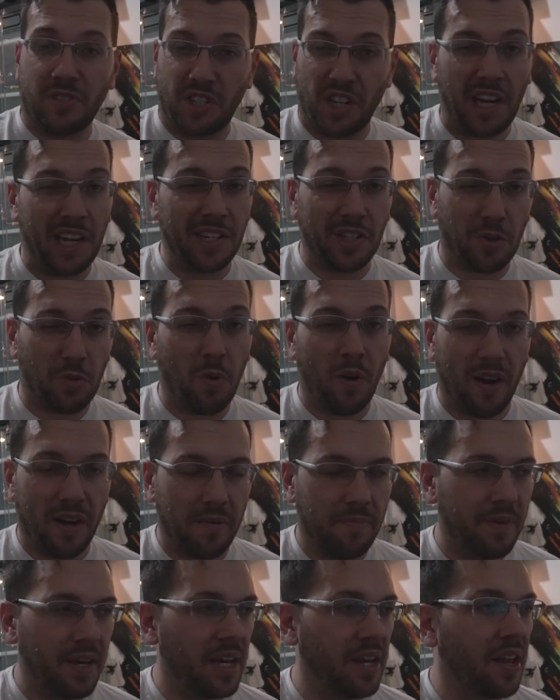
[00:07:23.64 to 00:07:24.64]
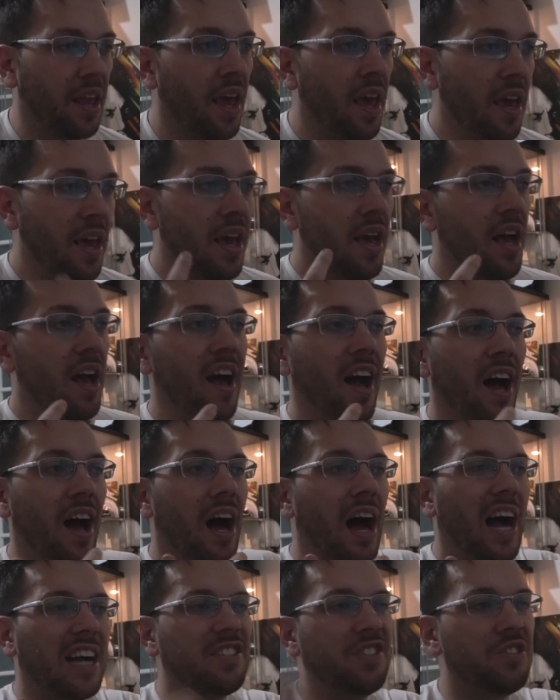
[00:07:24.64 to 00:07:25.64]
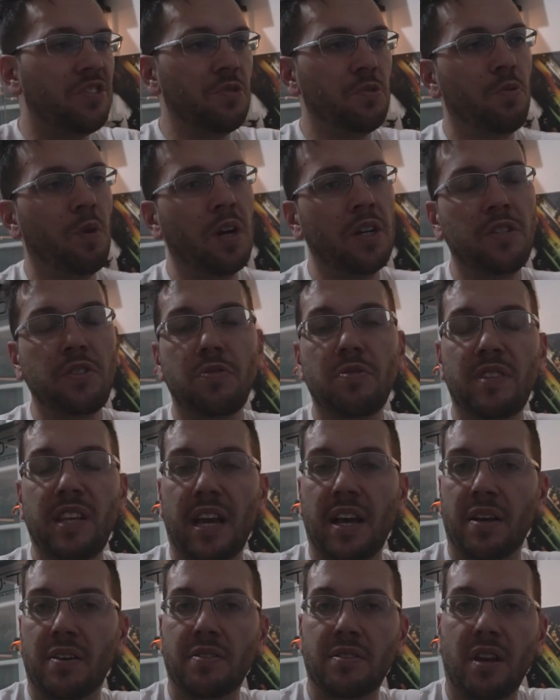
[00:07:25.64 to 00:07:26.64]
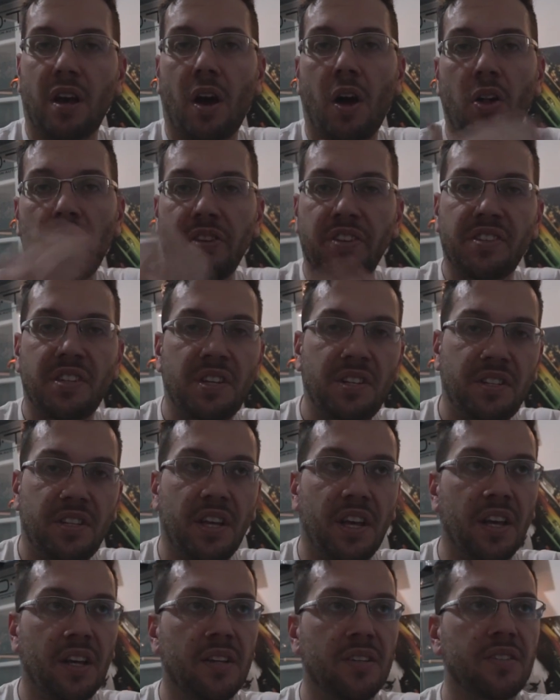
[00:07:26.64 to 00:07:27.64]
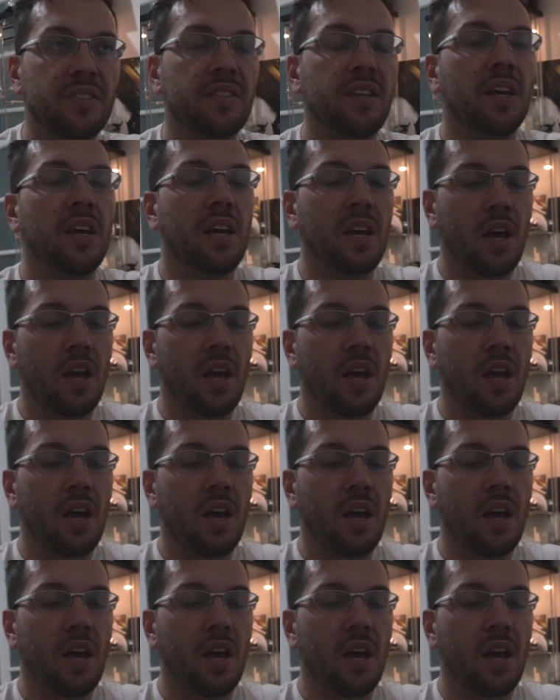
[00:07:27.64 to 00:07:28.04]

changed quite a bit. I just run you down all the details,